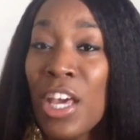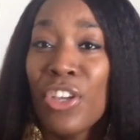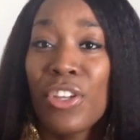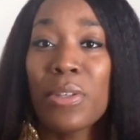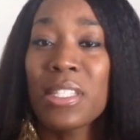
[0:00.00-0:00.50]

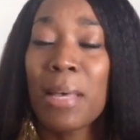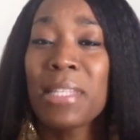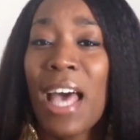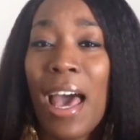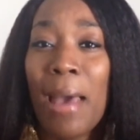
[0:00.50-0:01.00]
You know,
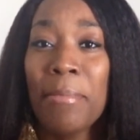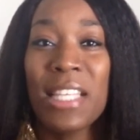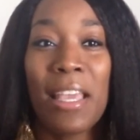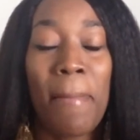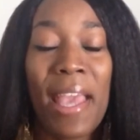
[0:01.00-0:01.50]
sometimes
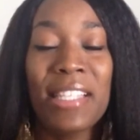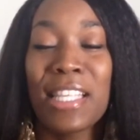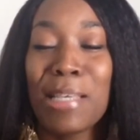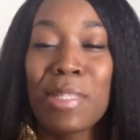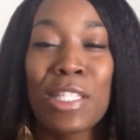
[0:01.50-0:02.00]
it may
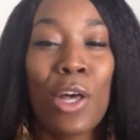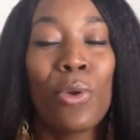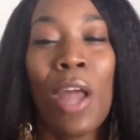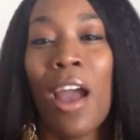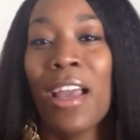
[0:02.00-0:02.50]
seem so
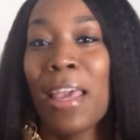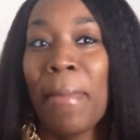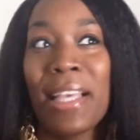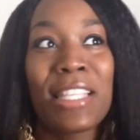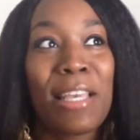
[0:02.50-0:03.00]
dark, it
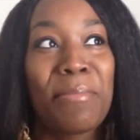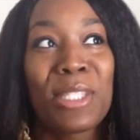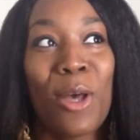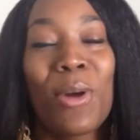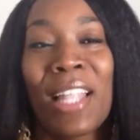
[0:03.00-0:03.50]
may seem
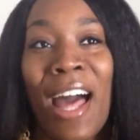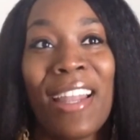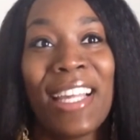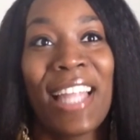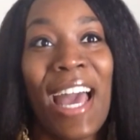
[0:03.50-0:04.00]
so
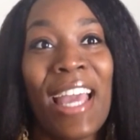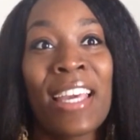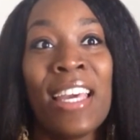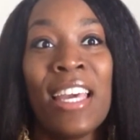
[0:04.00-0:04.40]
cloudy, like